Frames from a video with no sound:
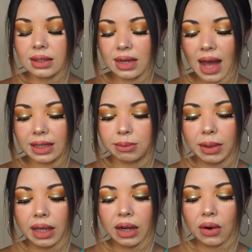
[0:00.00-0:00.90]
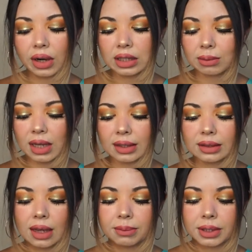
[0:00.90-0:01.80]
jasmine, orange
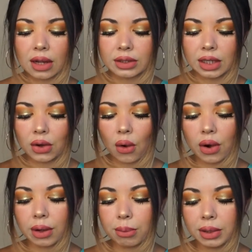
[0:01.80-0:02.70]
blossom, salted corn,